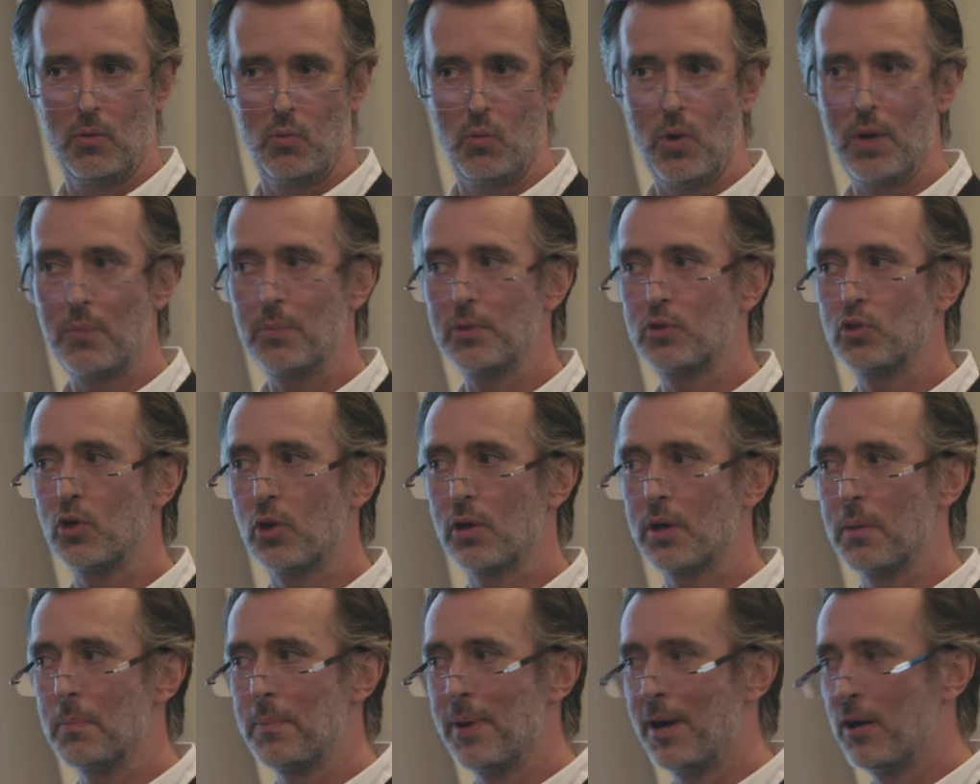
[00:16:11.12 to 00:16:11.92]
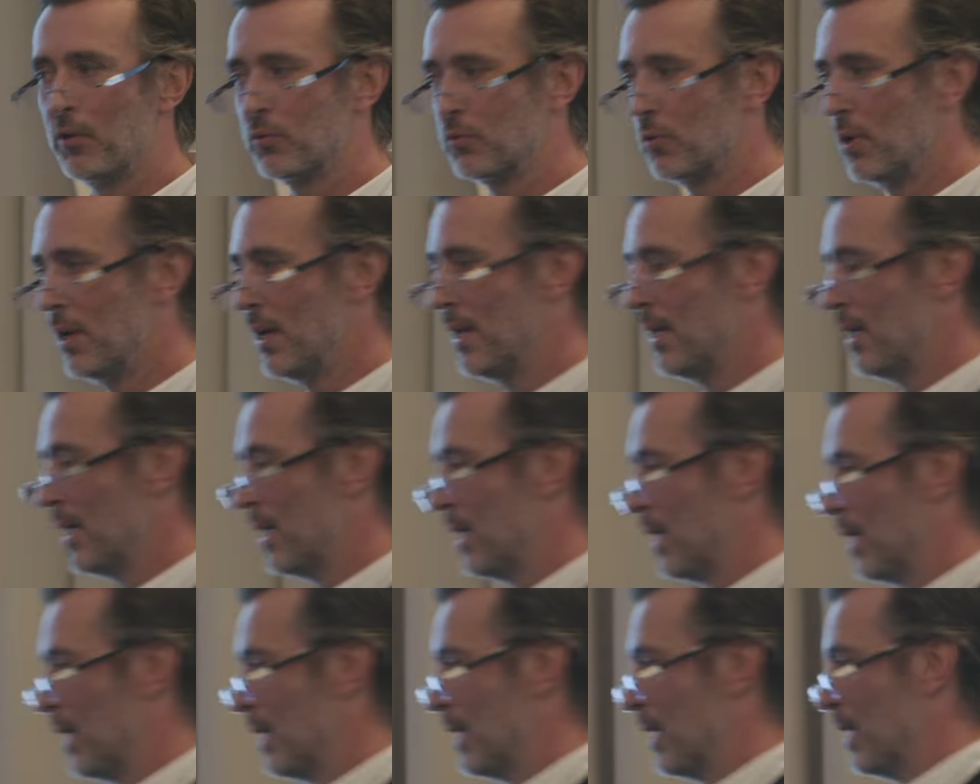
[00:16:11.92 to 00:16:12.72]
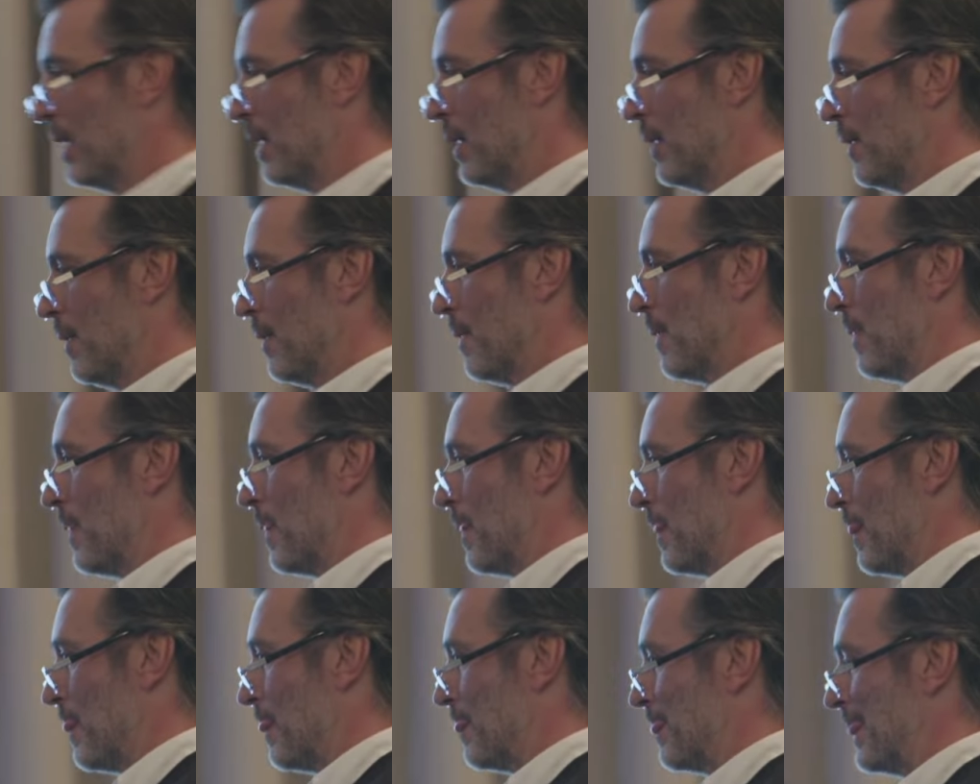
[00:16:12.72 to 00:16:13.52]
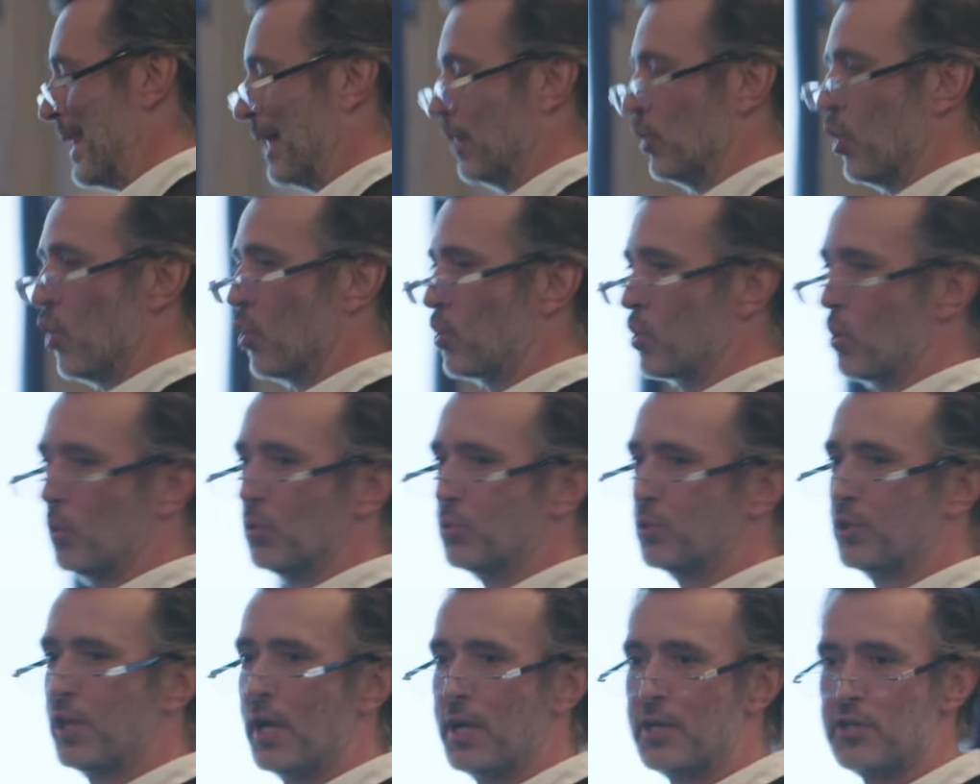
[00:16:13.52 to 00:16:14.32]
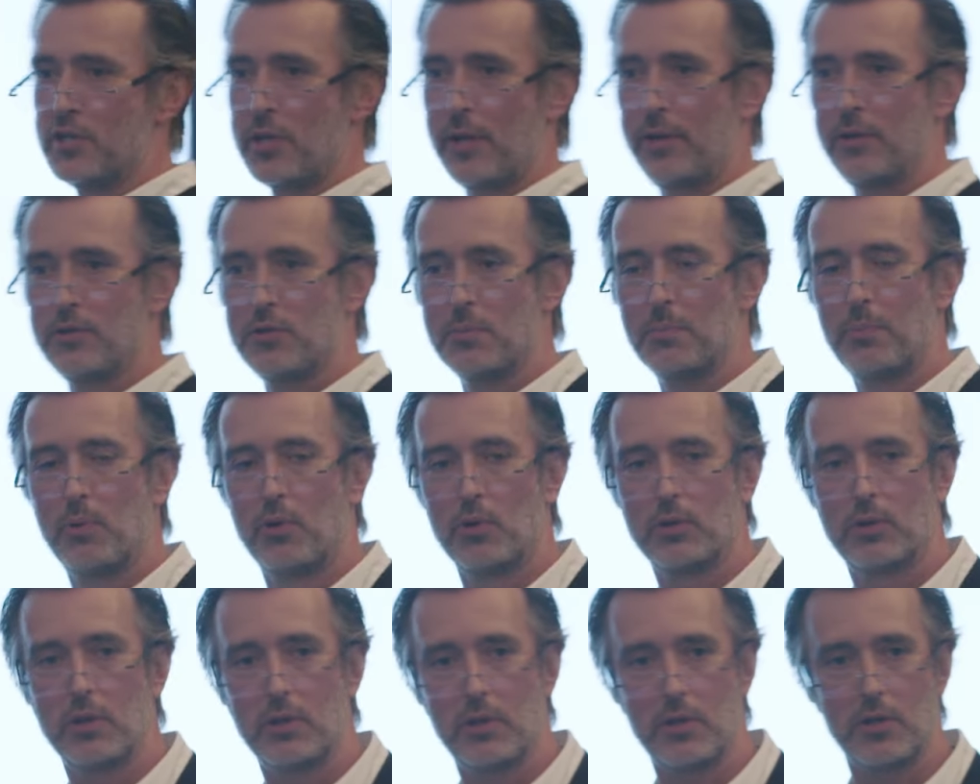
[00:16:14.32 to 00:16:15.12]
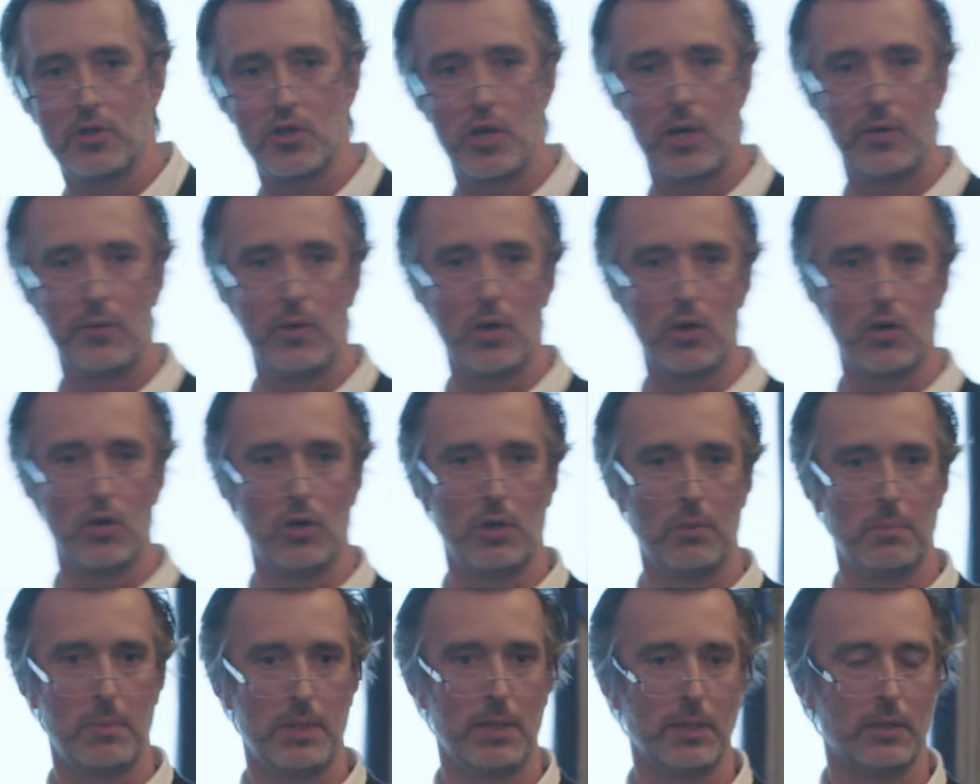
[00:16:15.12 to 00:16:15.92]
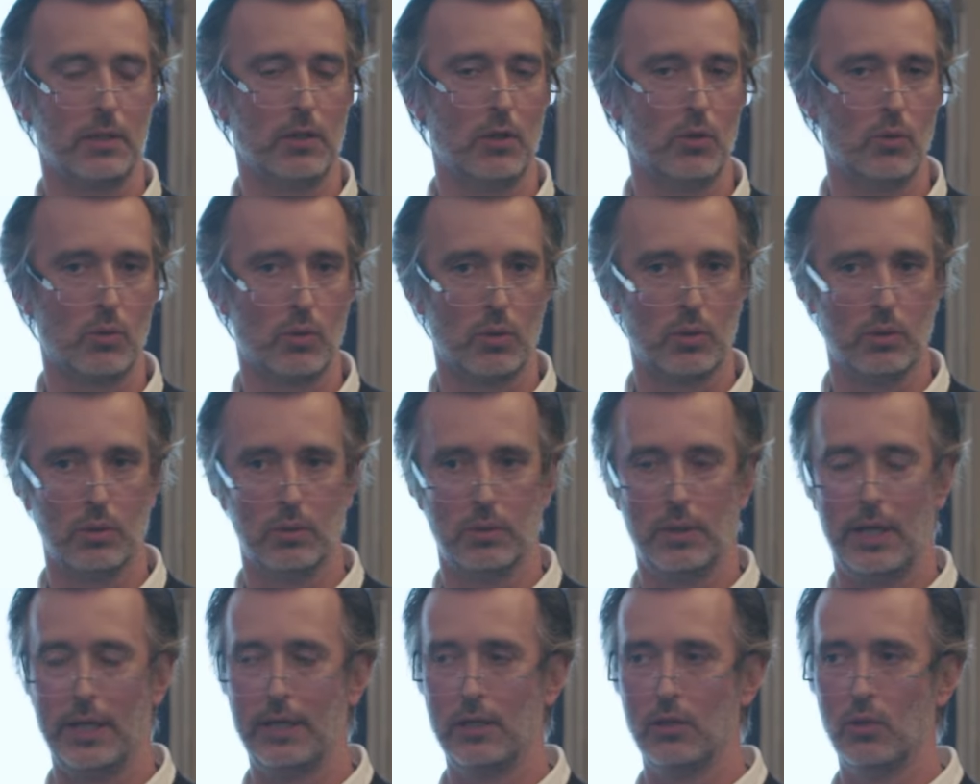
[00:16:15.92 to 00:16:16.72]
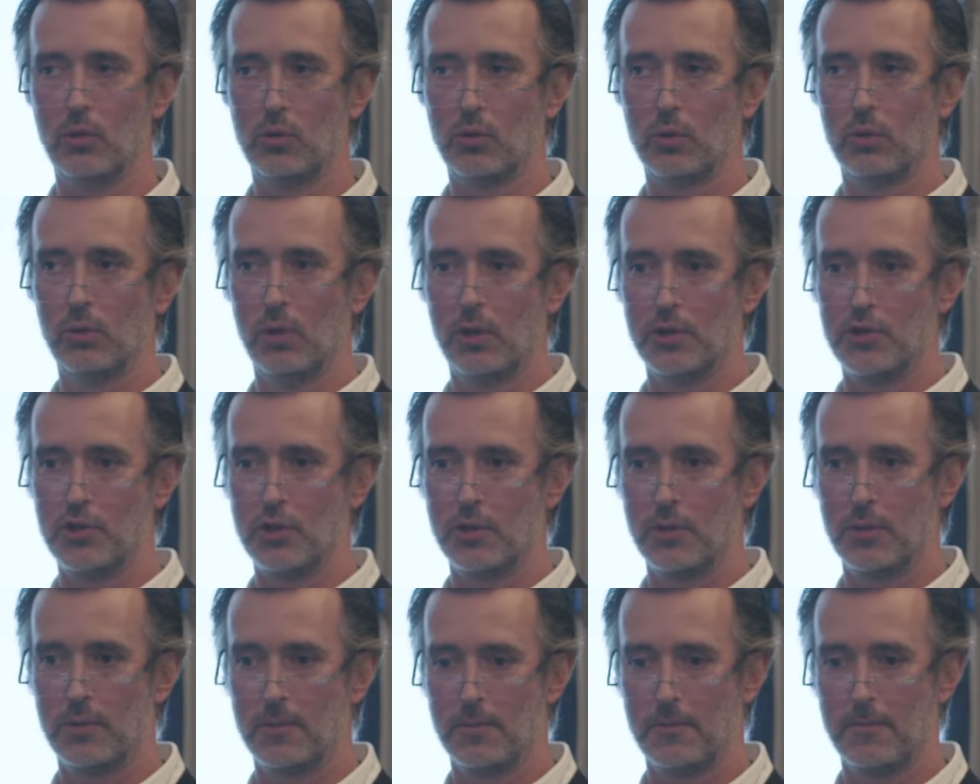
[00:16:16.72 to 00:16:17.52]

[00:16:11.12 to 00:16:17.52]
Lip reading: When we talk about the local touch that is important in the sharing economy and local logic,